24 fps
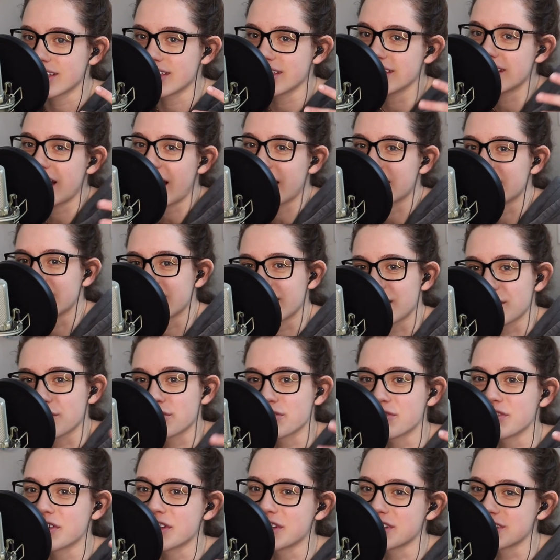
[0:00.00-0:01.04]
kind of like
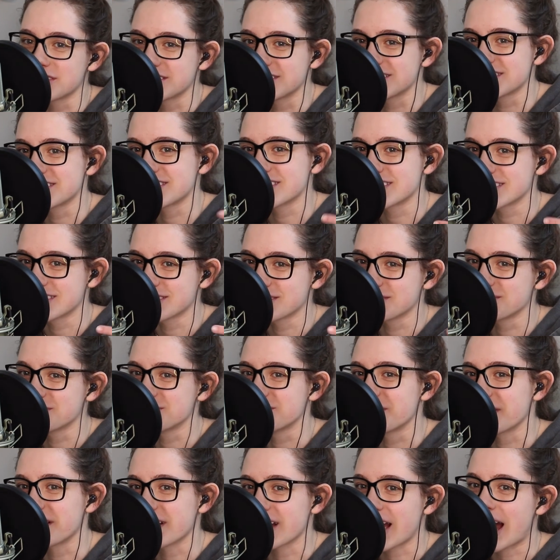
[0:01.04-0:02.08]
fills
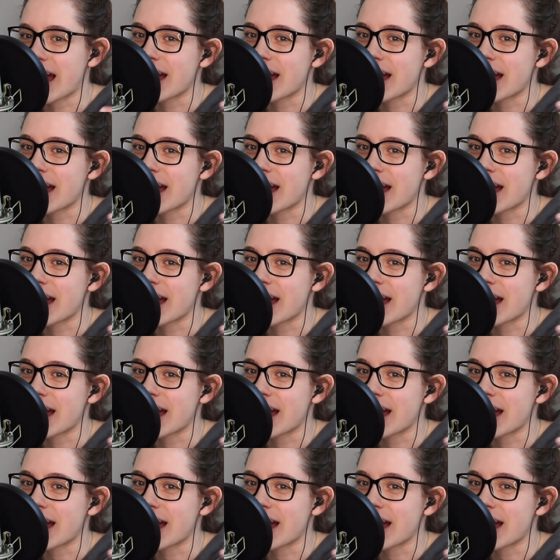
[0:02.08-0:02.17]
where